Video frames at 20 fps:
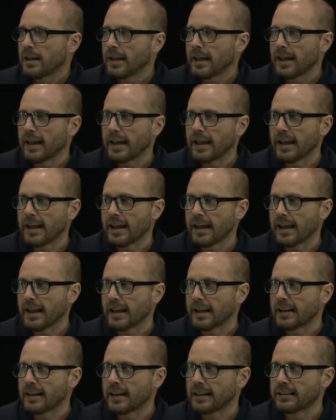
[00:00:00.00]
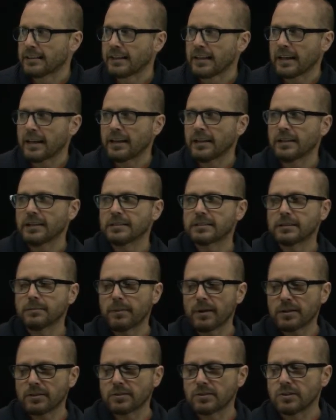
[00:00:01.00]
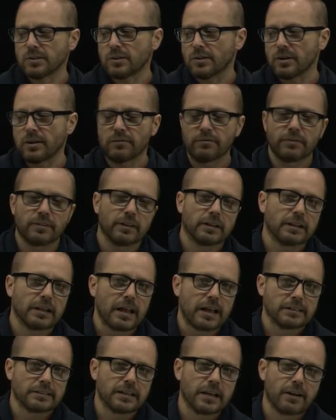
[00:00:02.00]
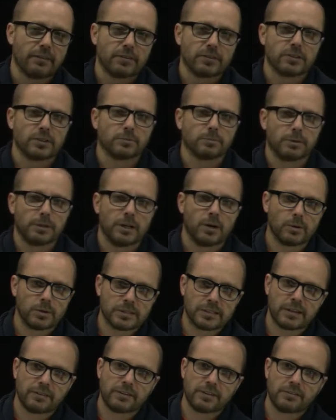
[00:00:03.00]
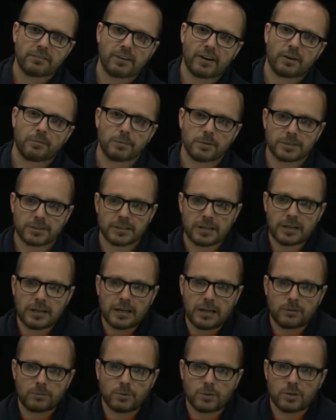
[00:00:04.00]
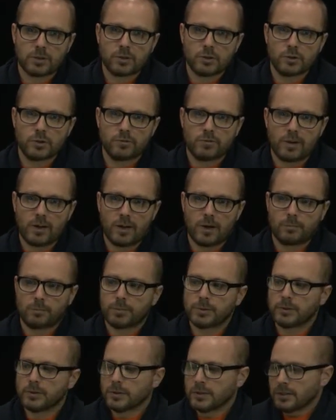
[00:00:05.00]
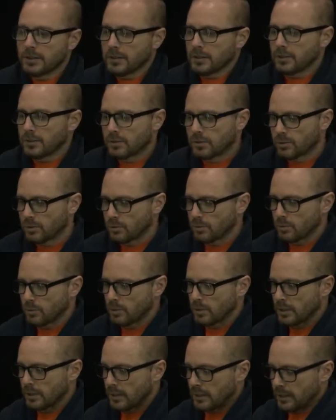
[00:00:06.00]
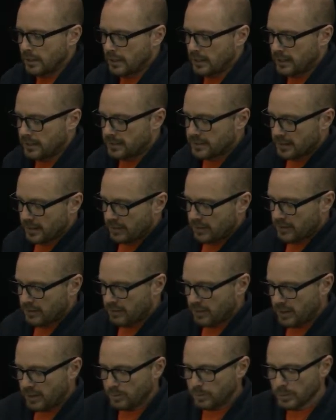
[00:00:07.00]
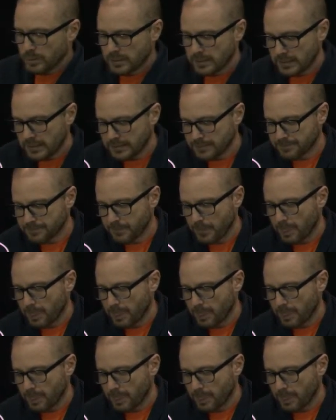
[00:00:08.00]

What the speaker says: And at the end of the semester, if the class average is below a 75%, I will curve up to a 75%.